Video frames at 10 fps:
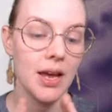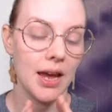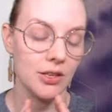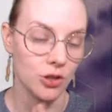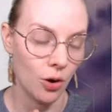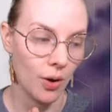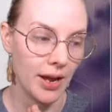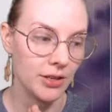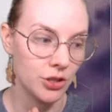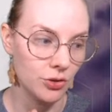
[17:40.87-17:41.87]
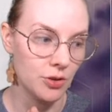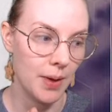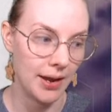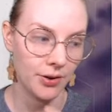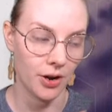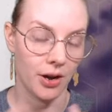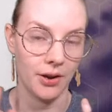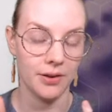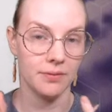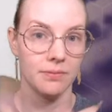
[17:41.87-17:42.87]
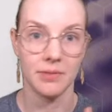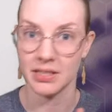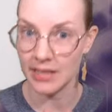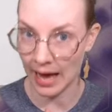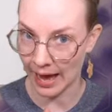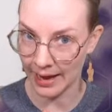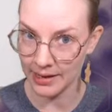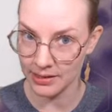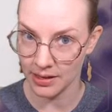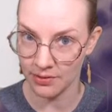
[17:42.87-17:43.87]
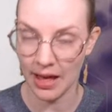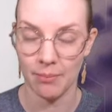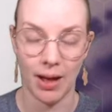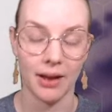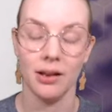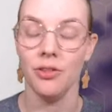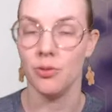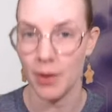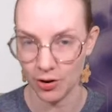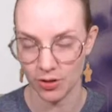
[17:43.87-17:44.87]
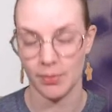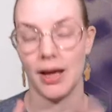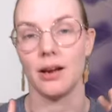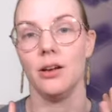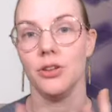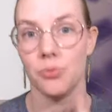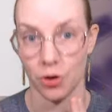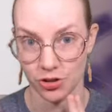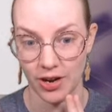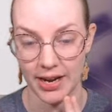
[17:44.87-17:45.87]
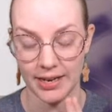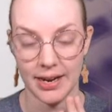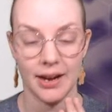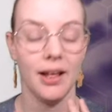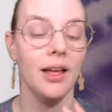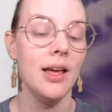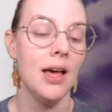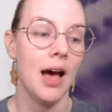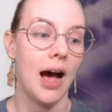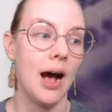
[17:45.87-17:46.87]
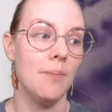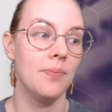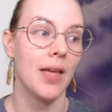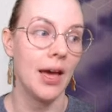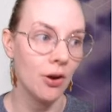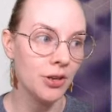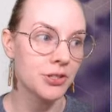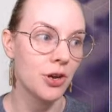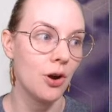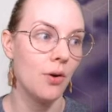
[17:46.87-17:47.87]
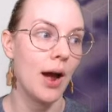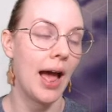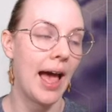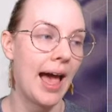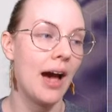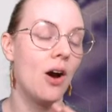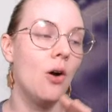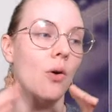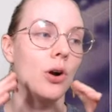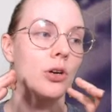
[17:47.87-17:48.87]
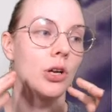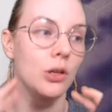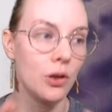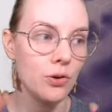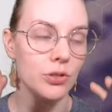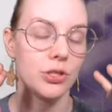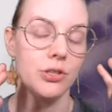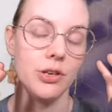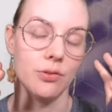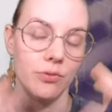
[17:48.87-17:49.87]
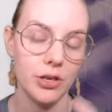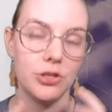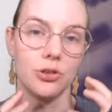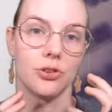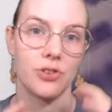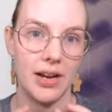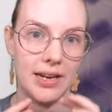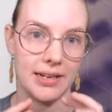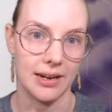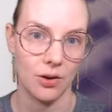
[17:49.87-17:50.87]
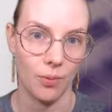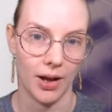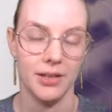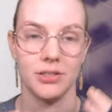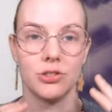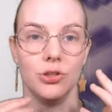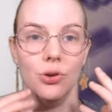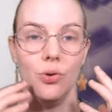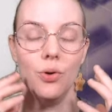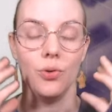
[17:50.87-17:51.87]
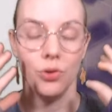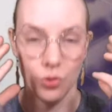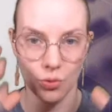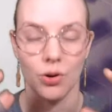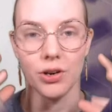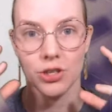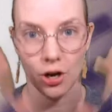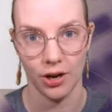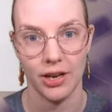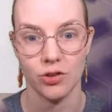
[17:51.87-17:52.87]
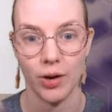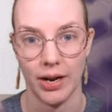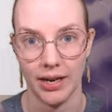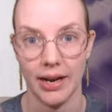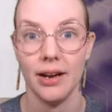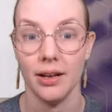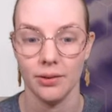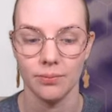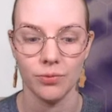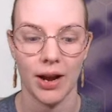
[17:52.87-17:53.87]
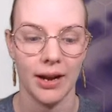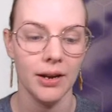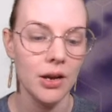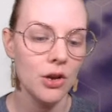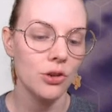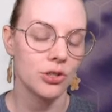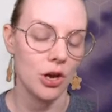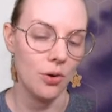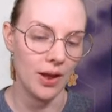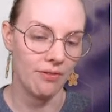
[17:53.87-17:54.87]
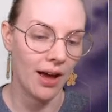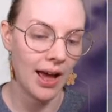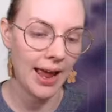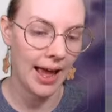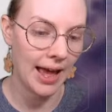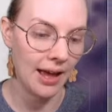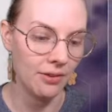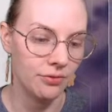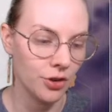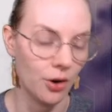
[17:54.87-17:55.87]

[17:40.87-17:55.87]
is going to depend on the size of that model. The bigger the model, the more training data. And also how close the original training data was to your target training data, right? So if I have,